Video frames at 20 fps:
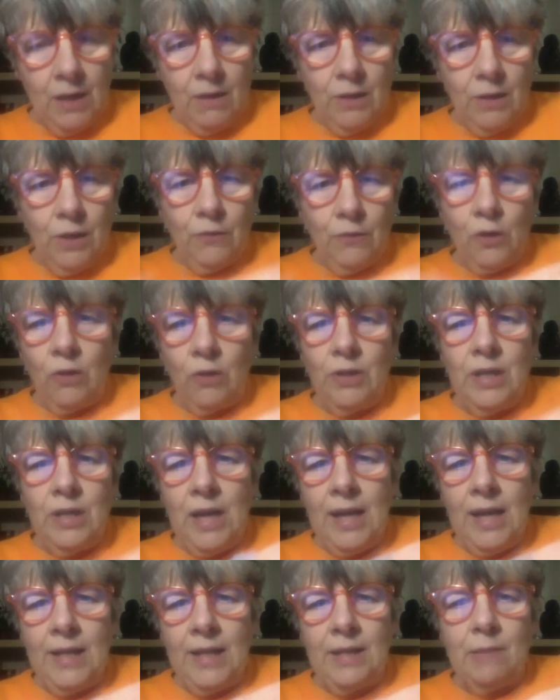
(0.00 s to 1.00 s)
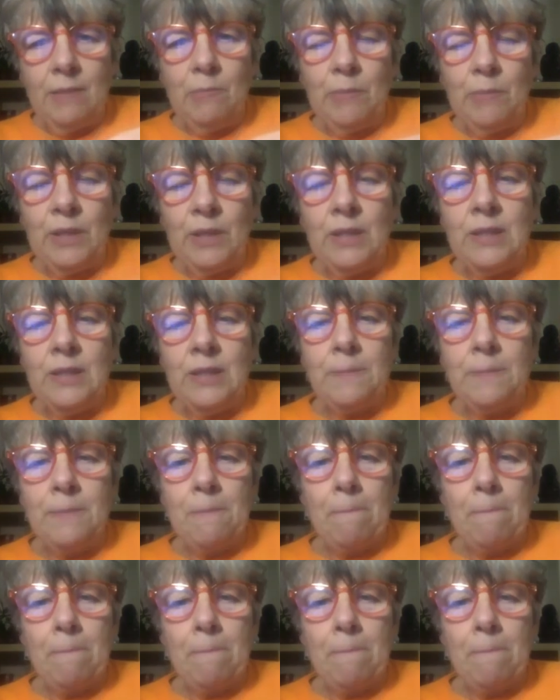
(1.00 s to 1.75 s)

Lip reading: you've got 9 numbers,